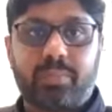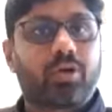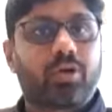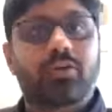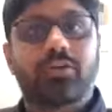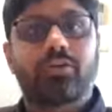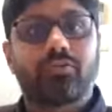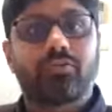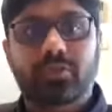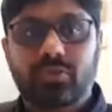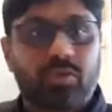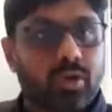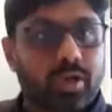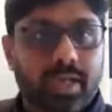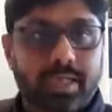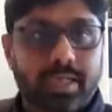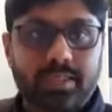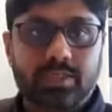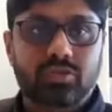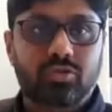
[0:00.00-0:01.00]
Because it was
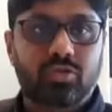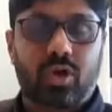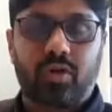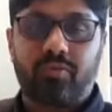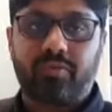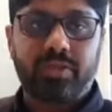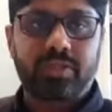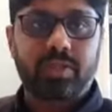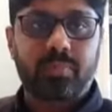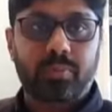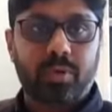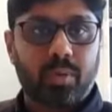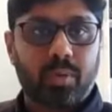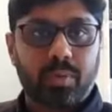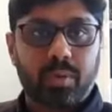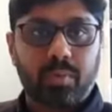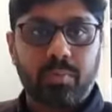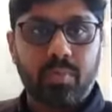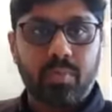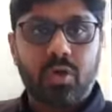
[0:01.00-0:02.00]
not either solving the
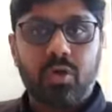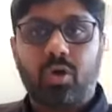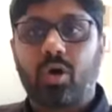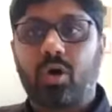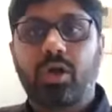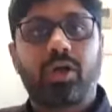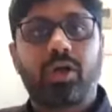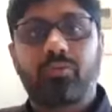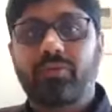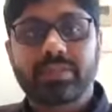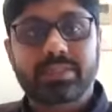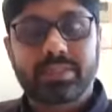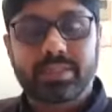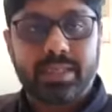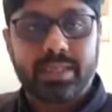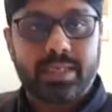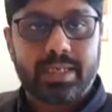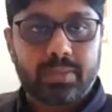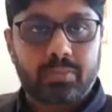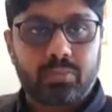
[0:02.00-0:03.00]
problem or it was
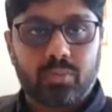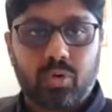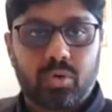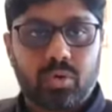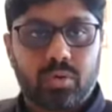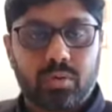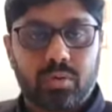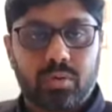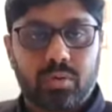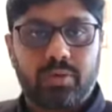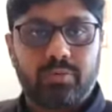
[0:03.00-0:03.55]
creating more.